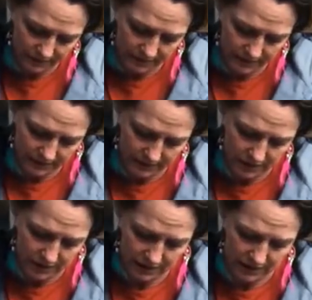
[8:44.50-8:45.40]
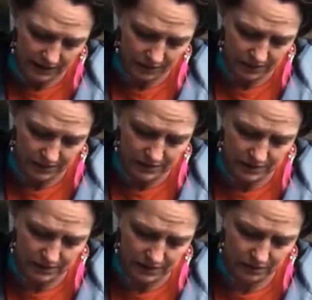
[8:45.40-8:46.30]
And a shake once
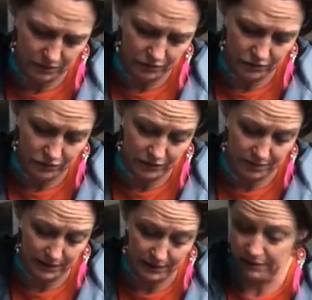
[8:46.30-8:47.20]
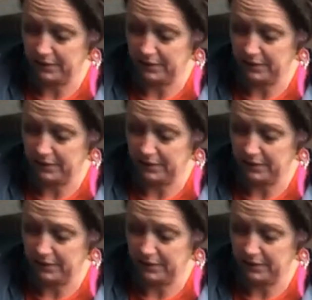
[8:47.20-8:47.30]
it's stopped dripping.